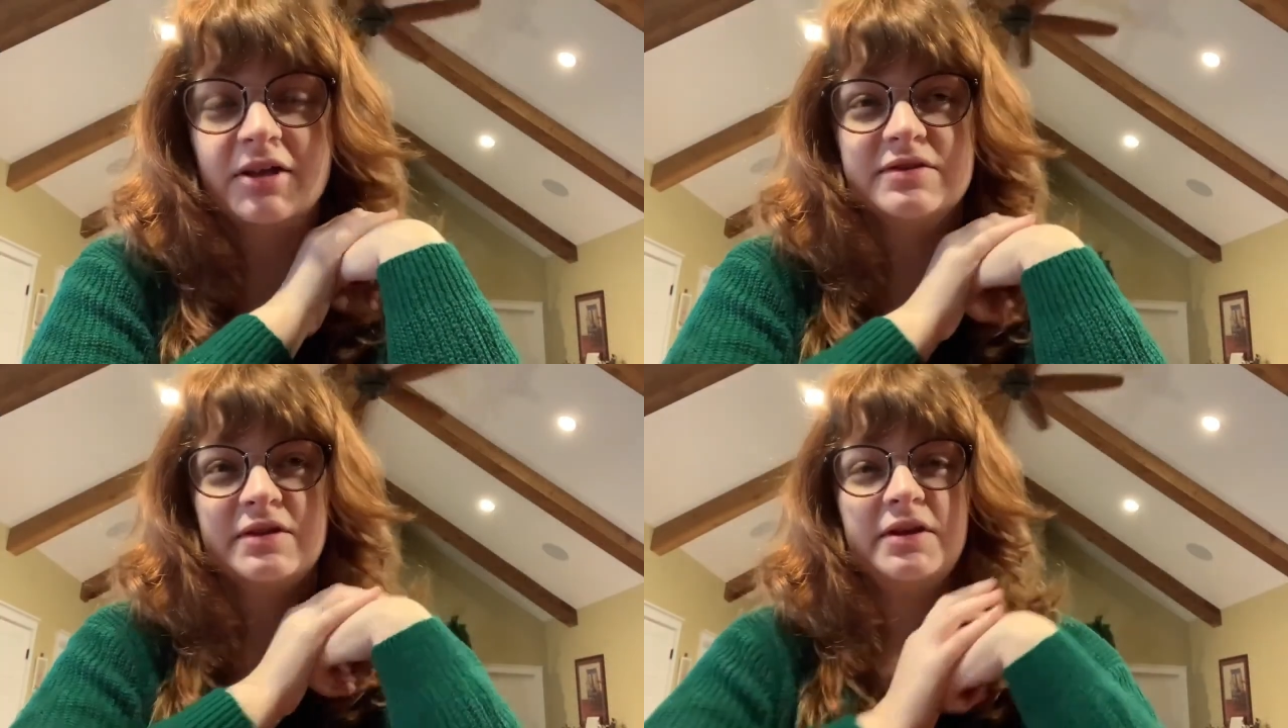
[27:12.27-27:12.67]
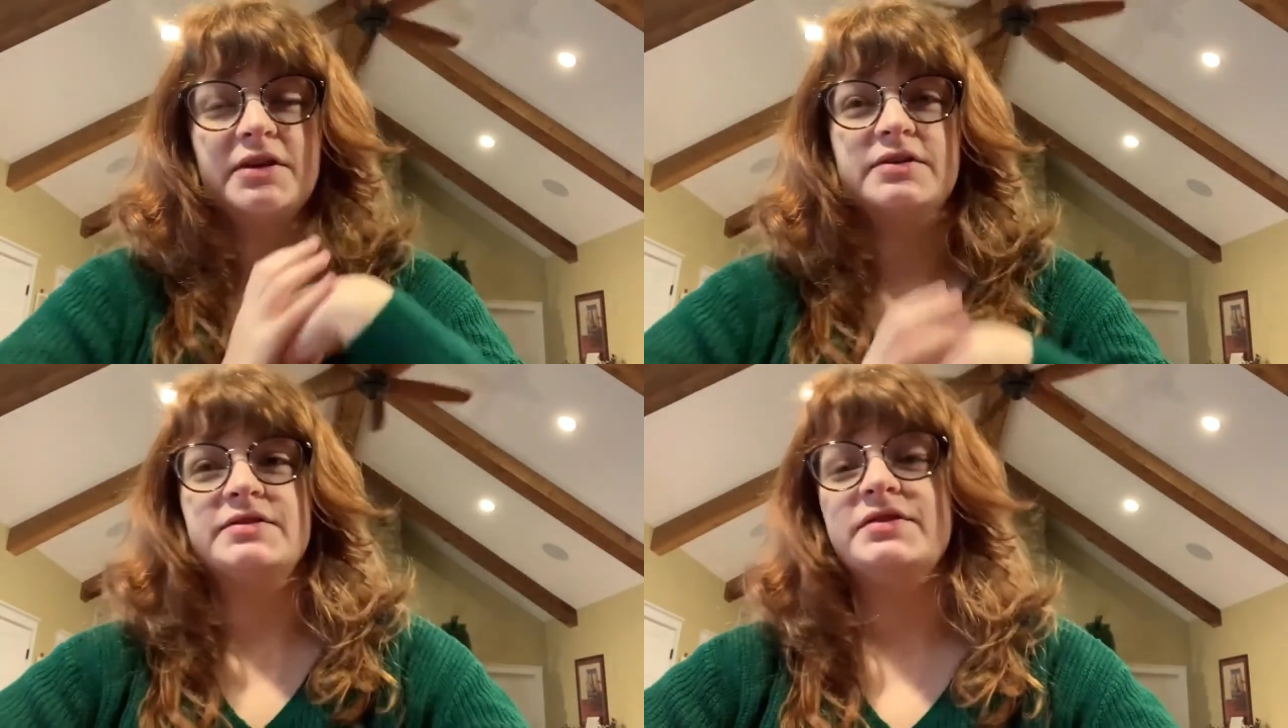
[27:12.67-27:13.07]
It
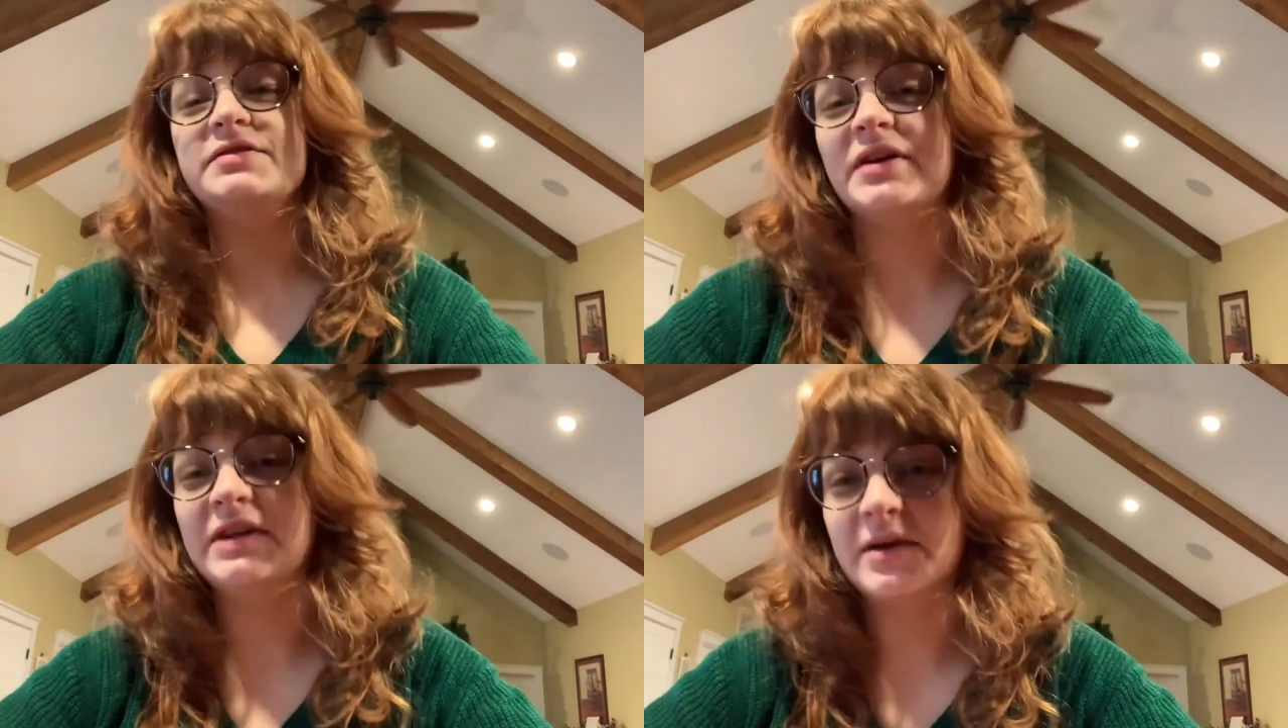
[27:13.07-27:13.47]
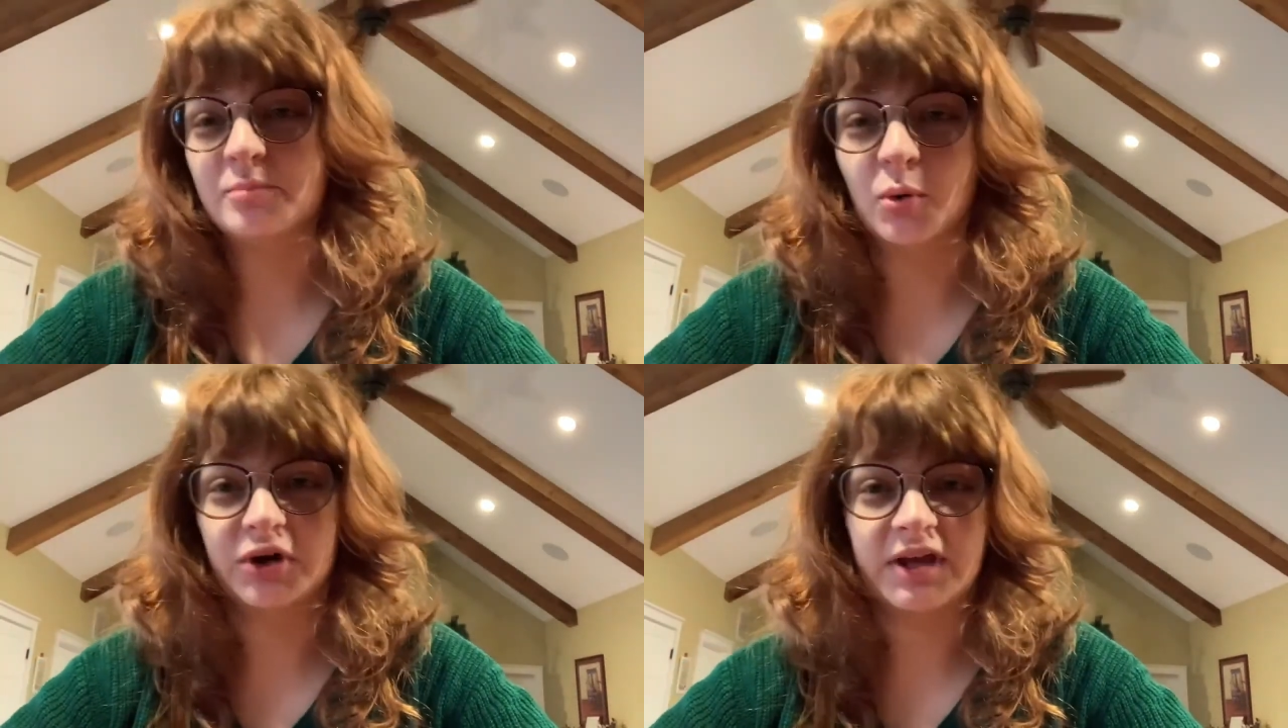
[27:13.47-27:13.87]
is Sunday
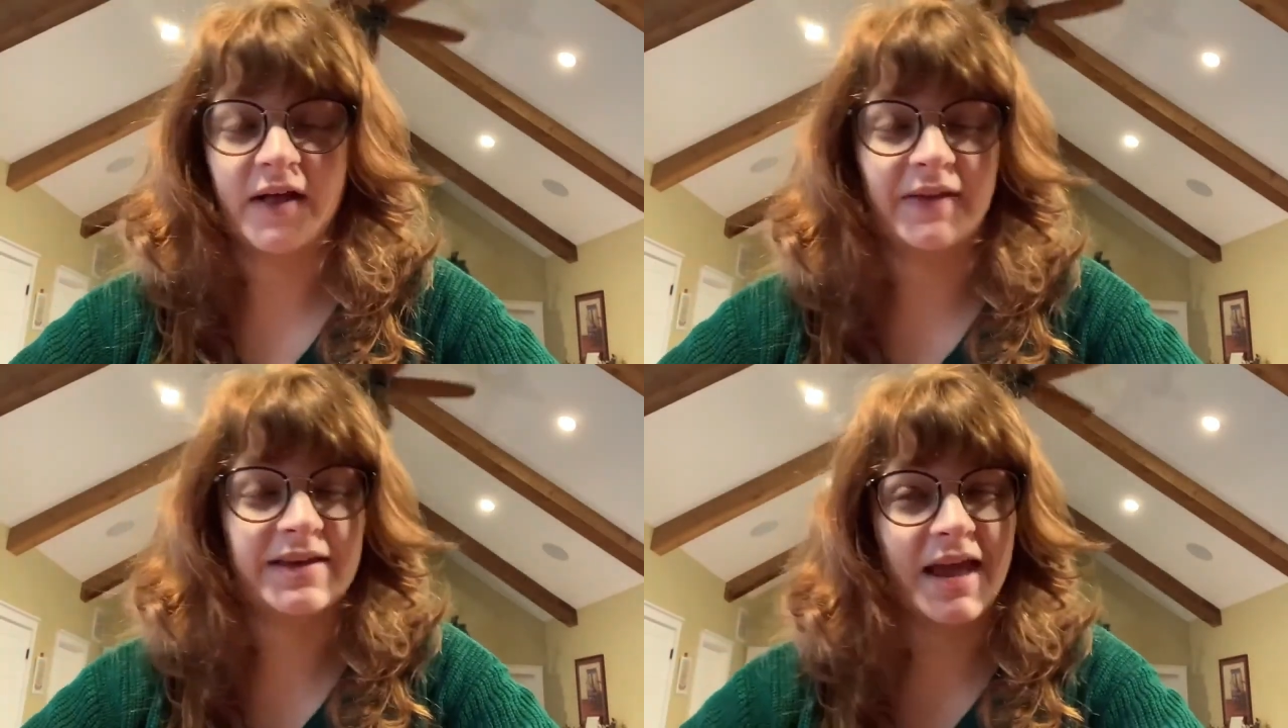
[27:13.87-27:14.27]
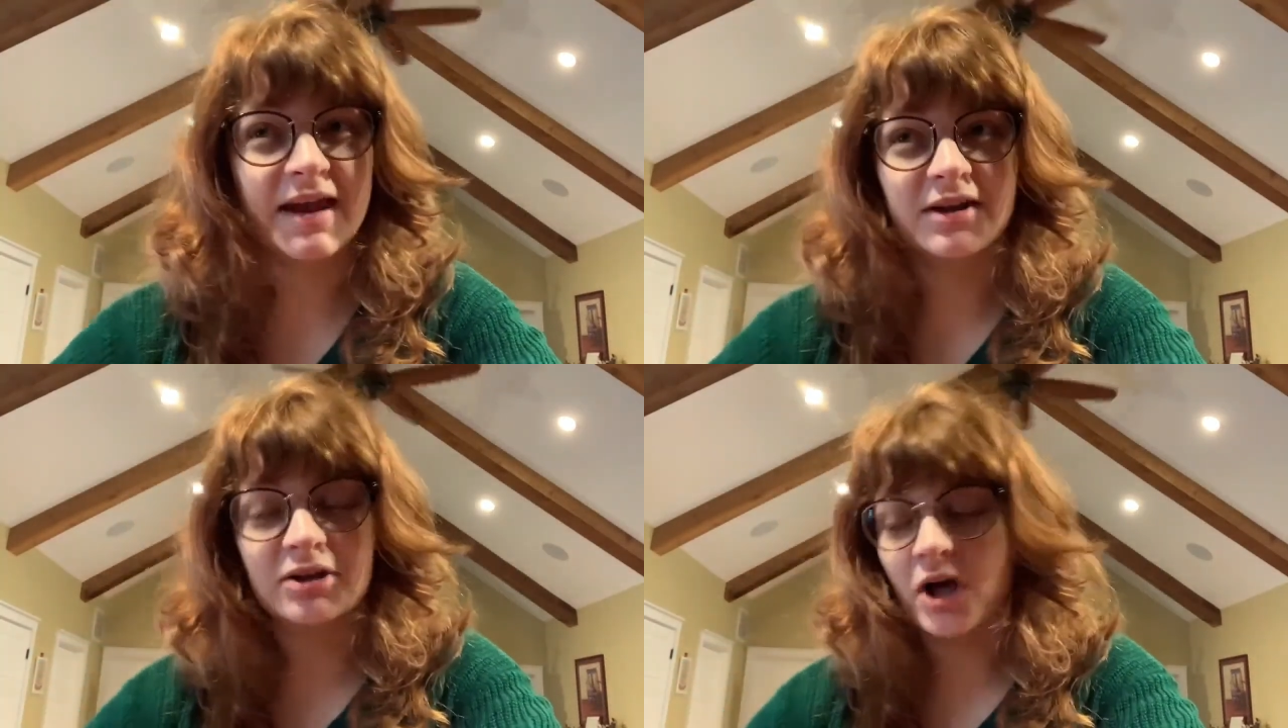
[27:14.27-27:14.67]
morning at like 8
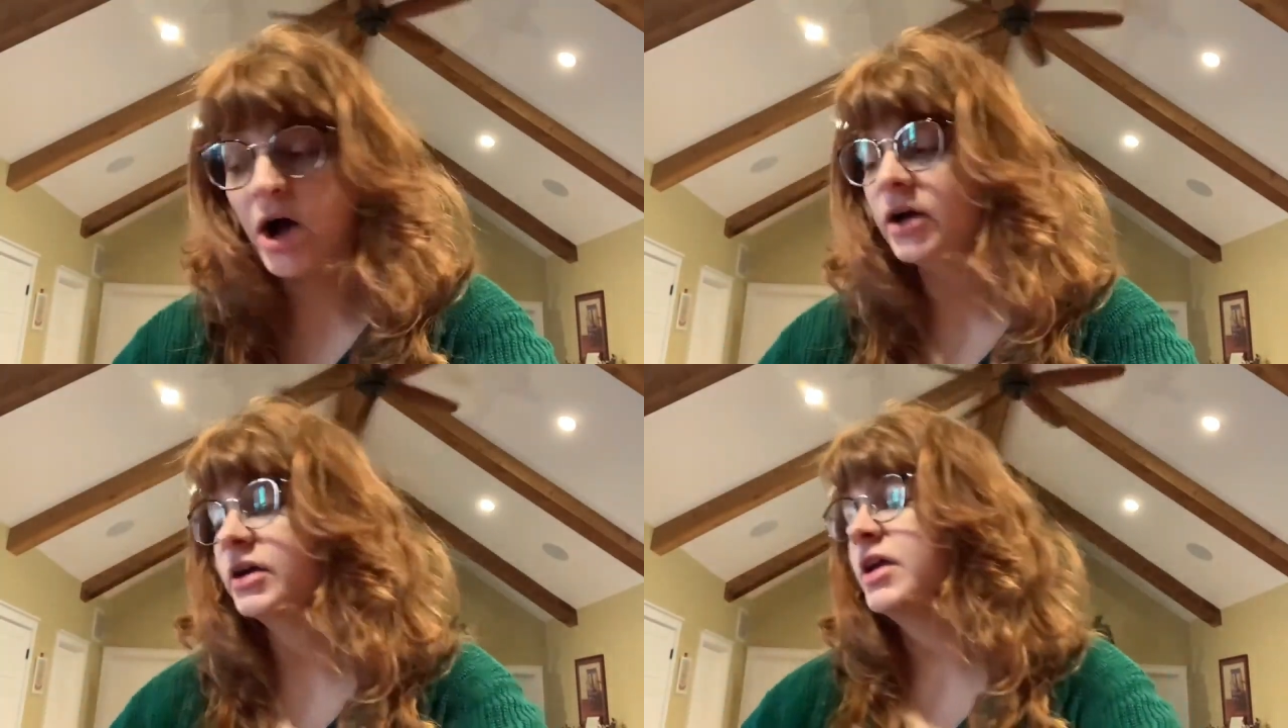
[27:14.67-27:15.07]
o'clock,